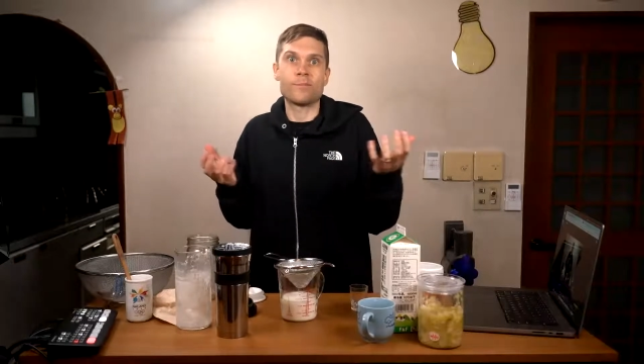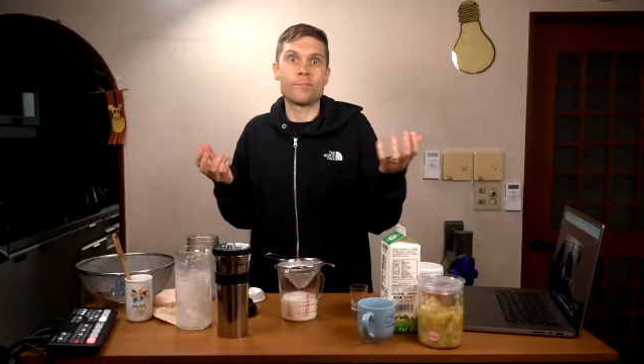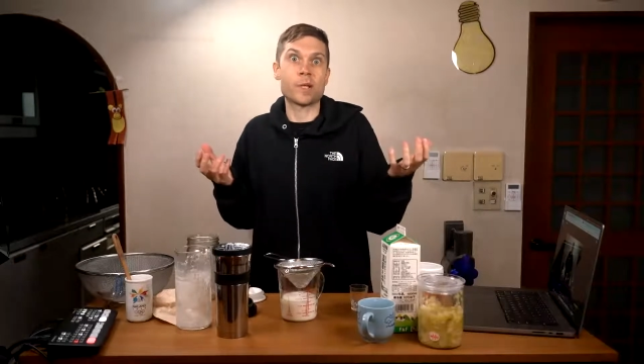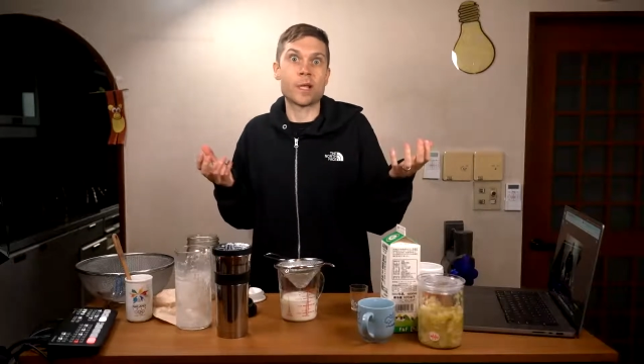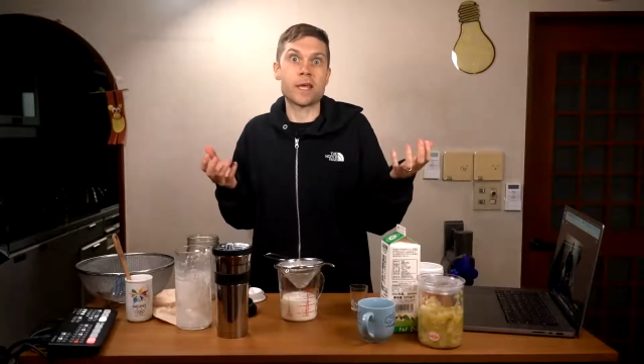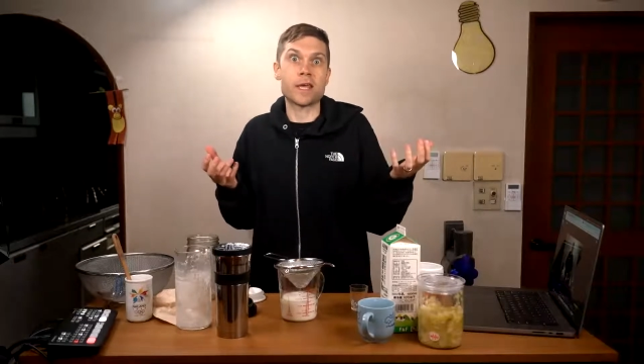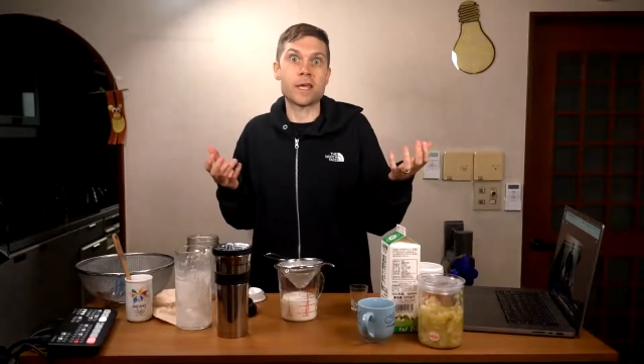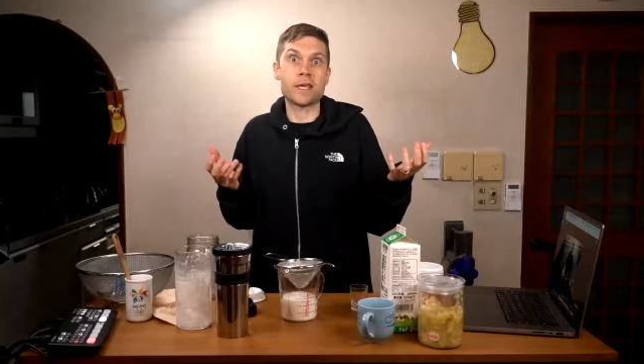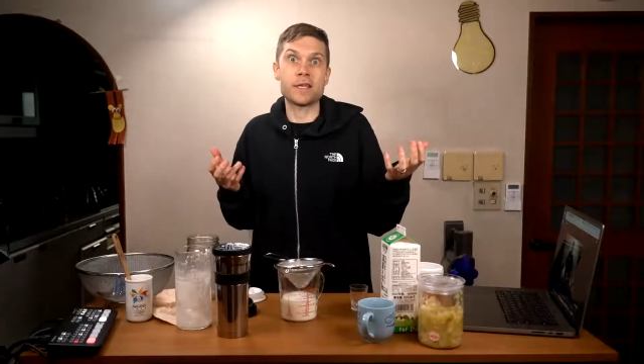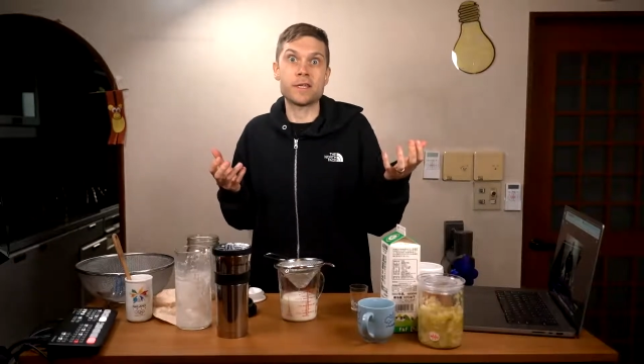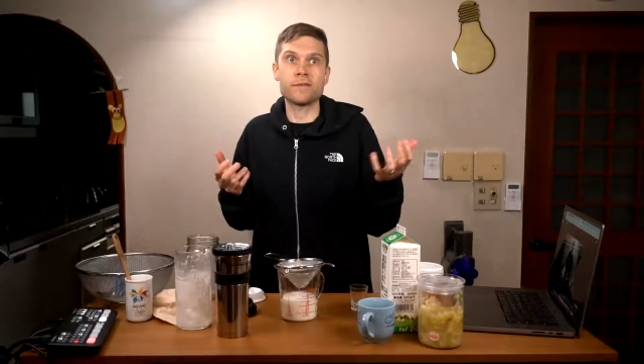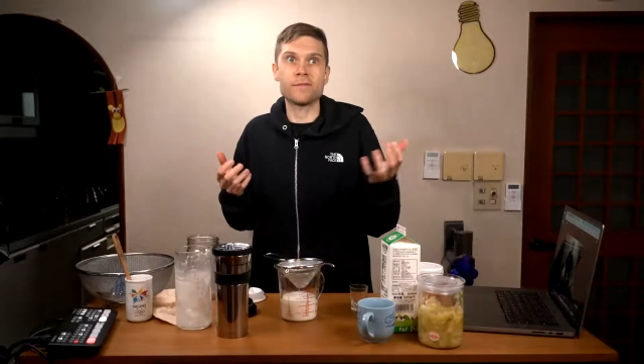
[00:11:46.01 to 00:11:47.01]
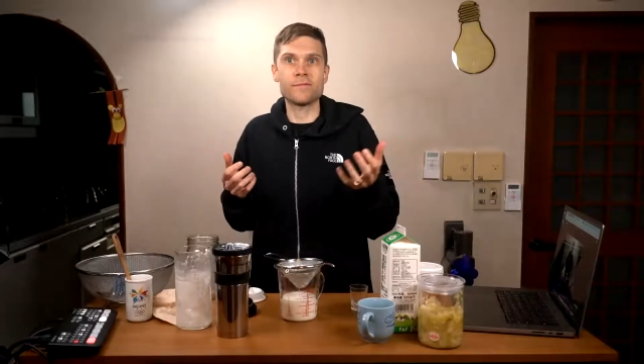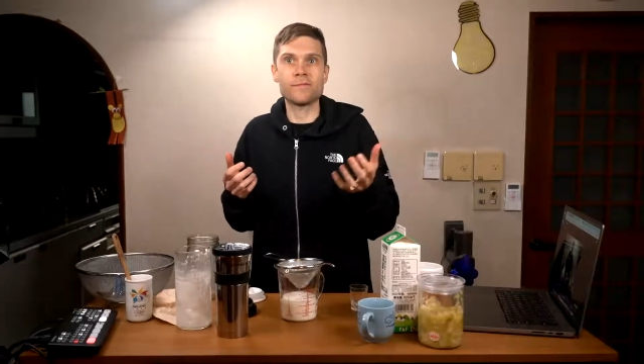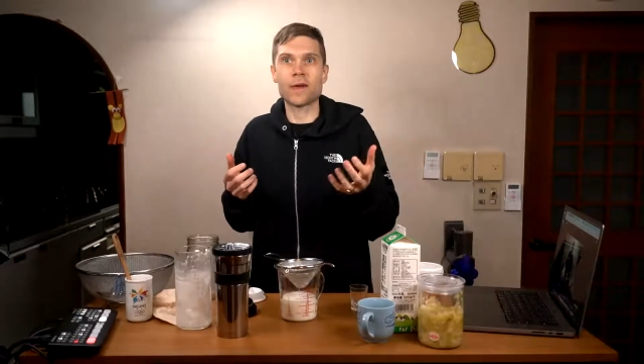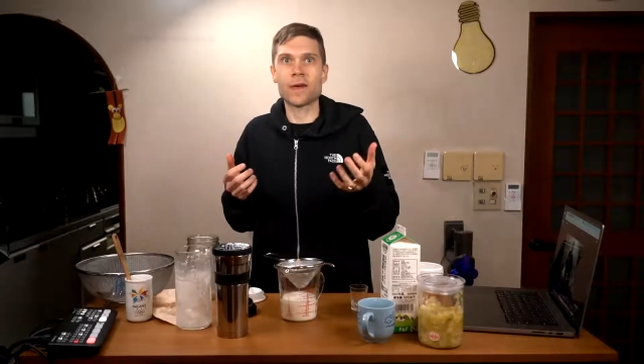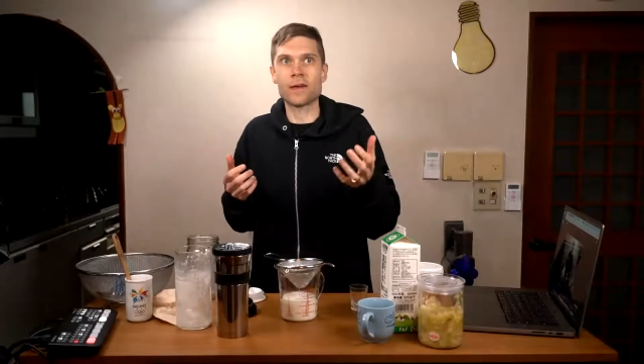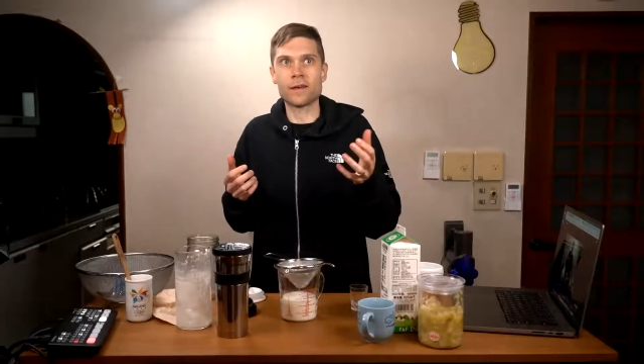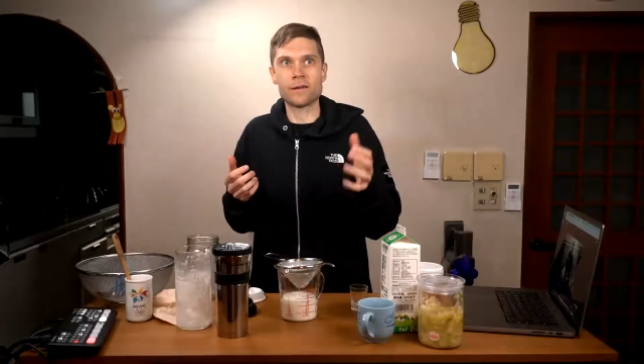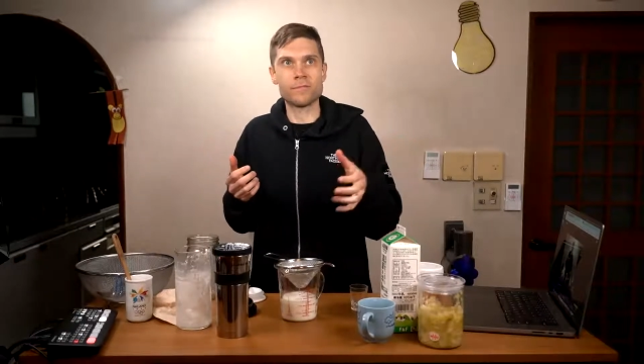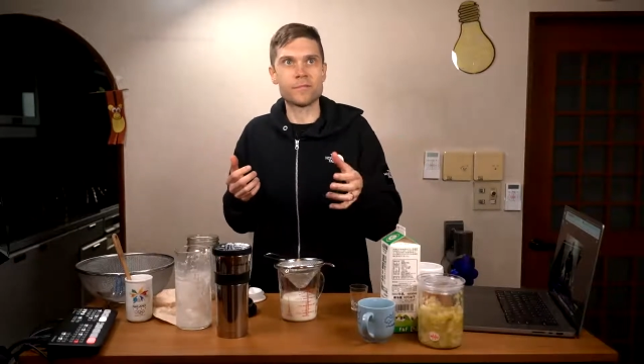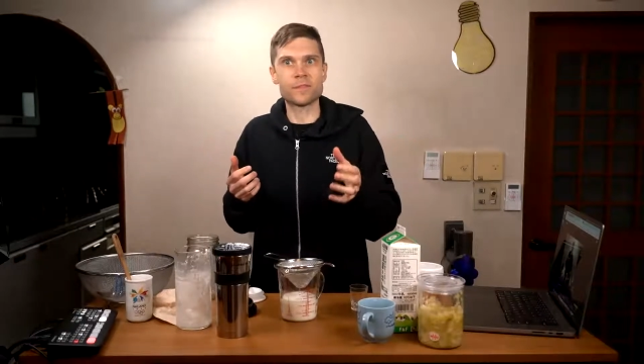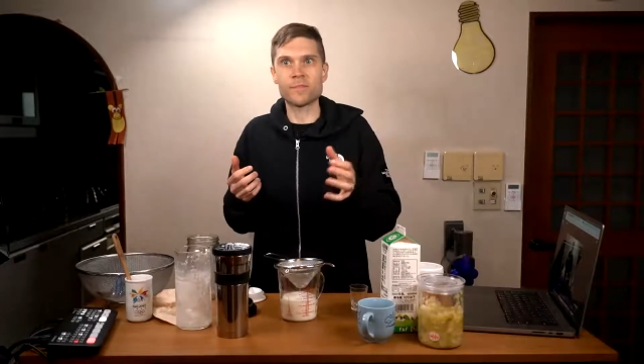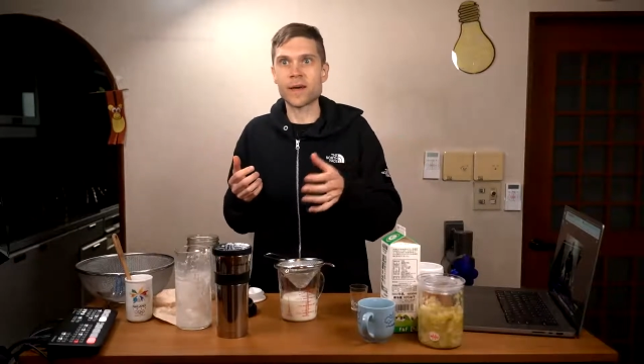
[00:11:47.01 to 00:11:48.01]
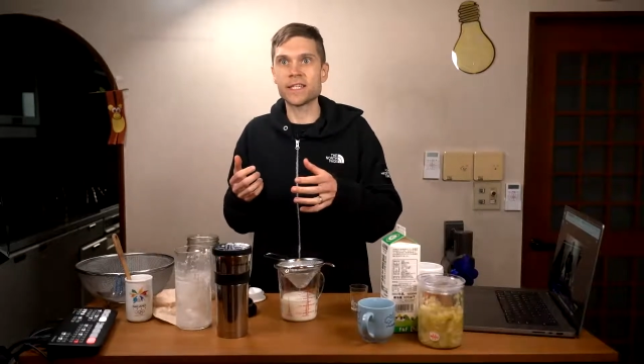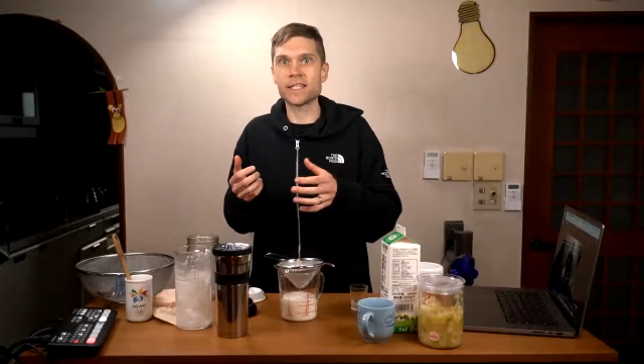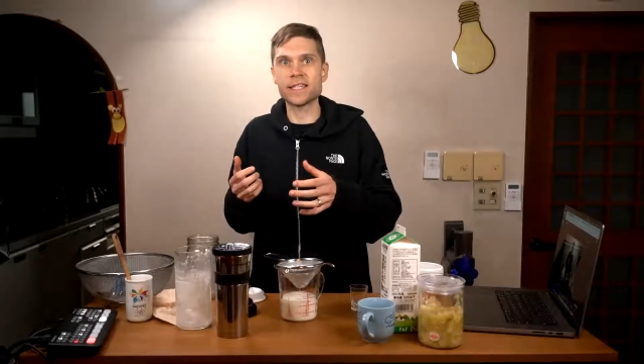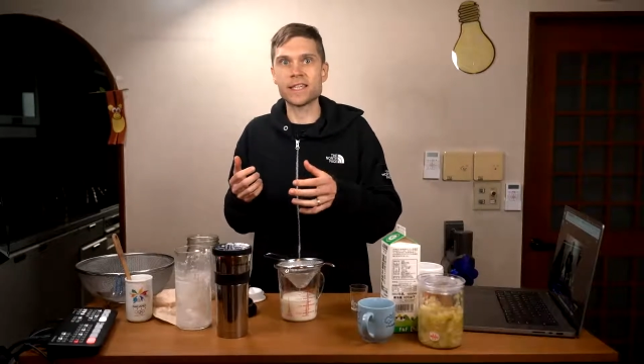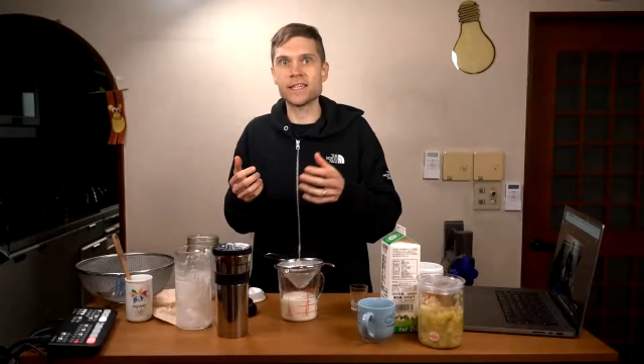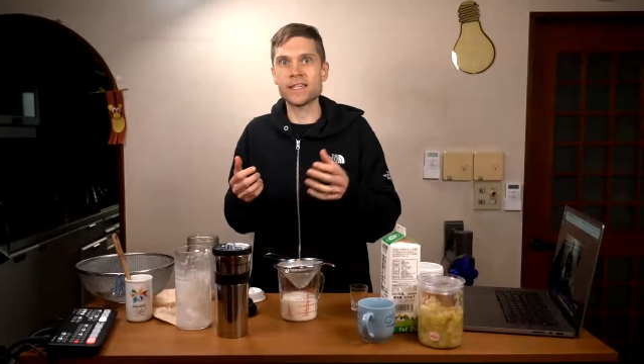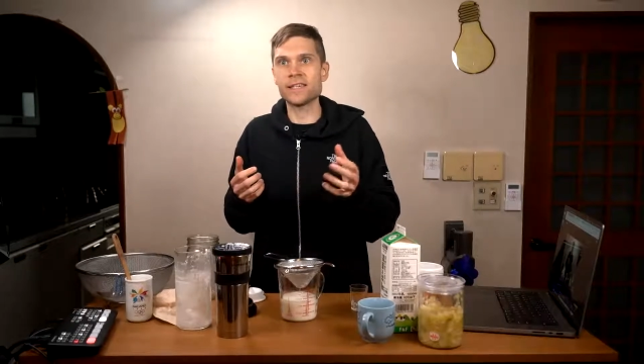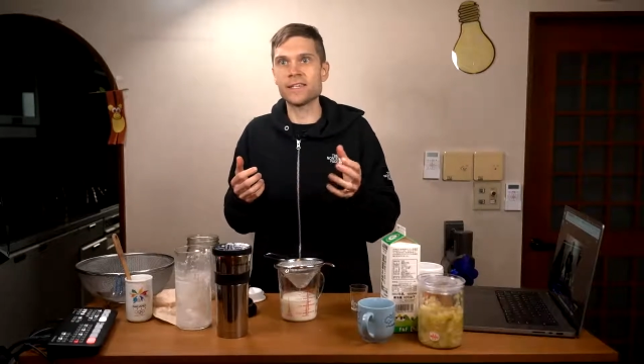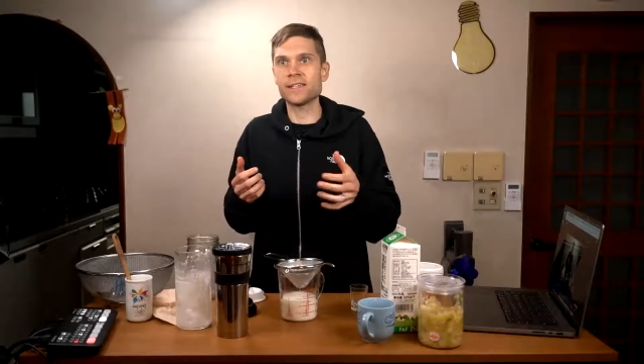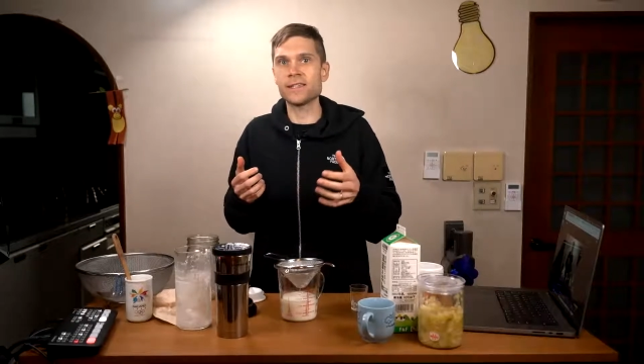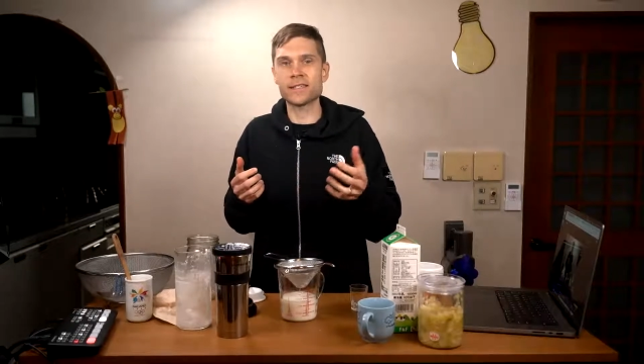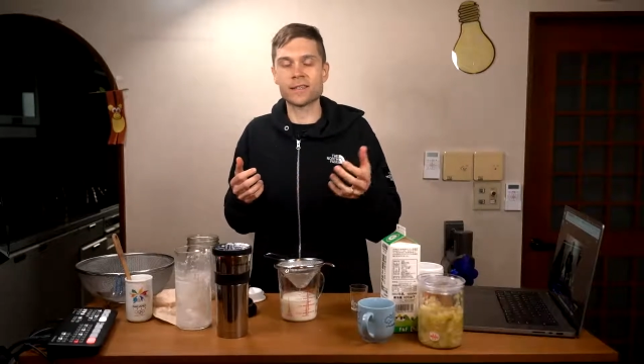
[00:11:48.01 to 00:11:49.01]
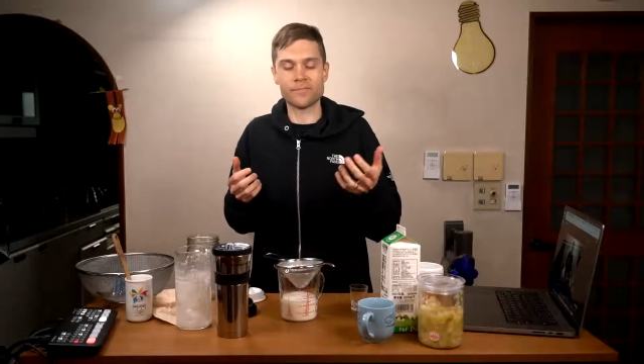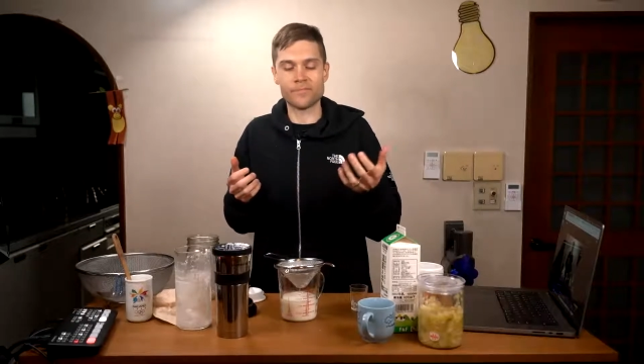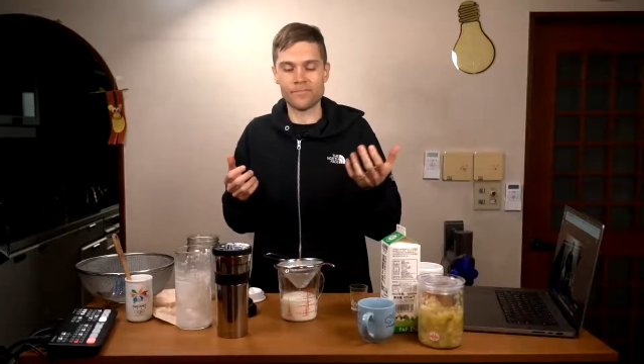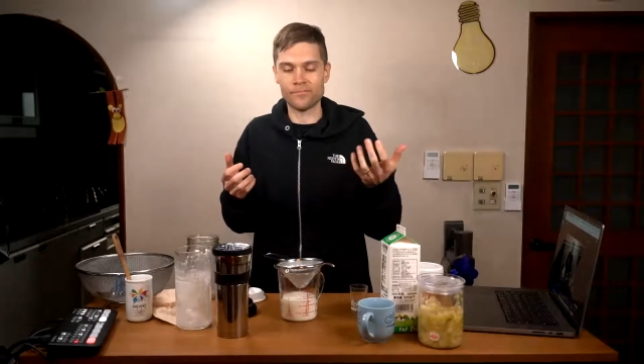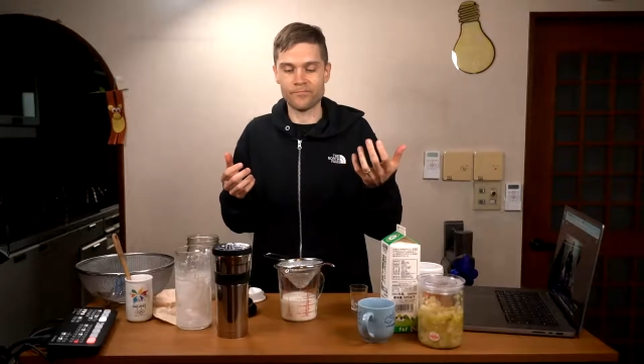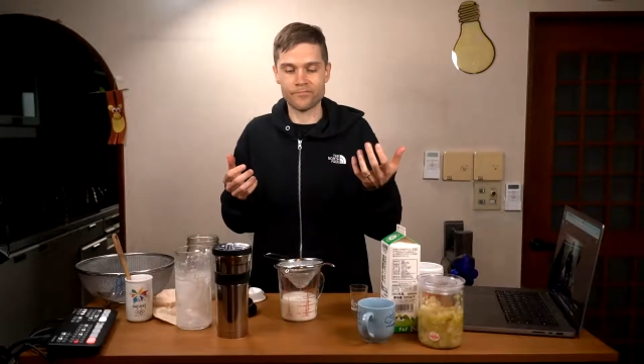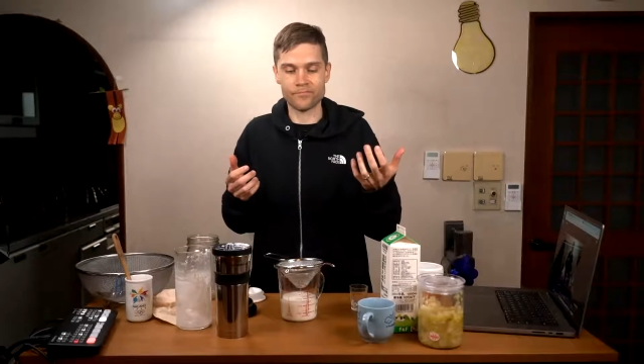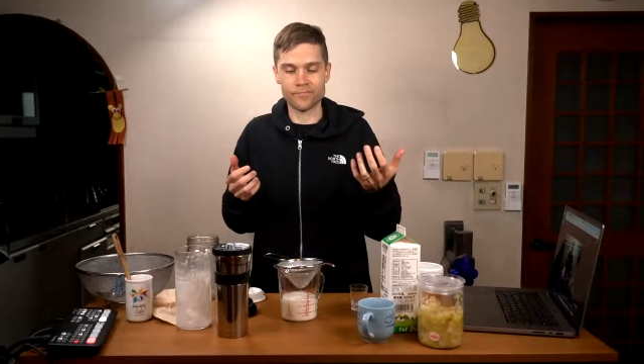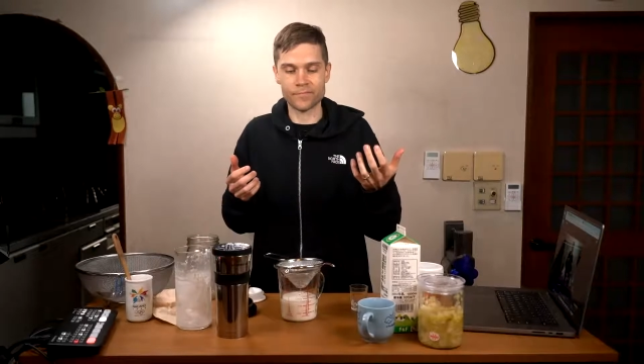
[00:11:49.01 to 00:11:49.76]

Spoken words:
plain, spicy, some,